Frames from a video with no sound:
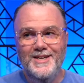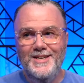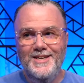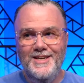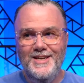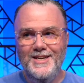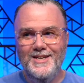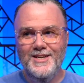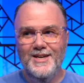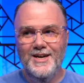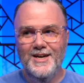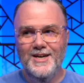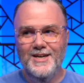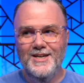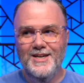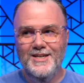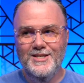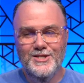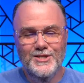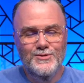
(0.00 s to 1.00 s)

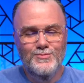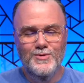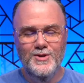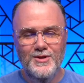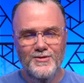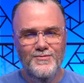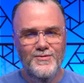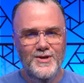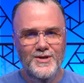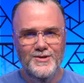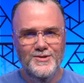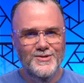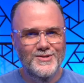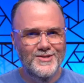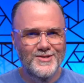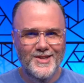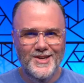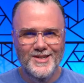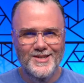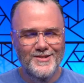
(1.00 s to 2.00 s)
it just really feels
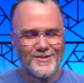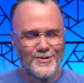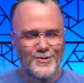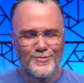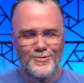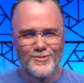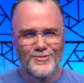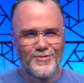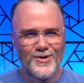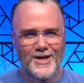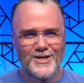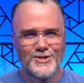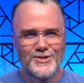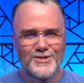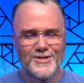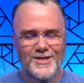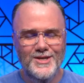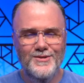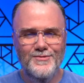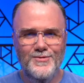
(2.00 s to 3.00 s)
like new and fresh,
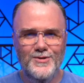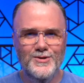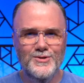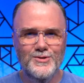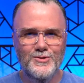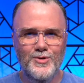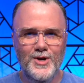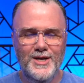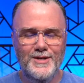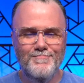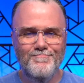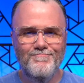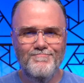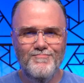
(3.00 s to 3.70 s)
and it feels great.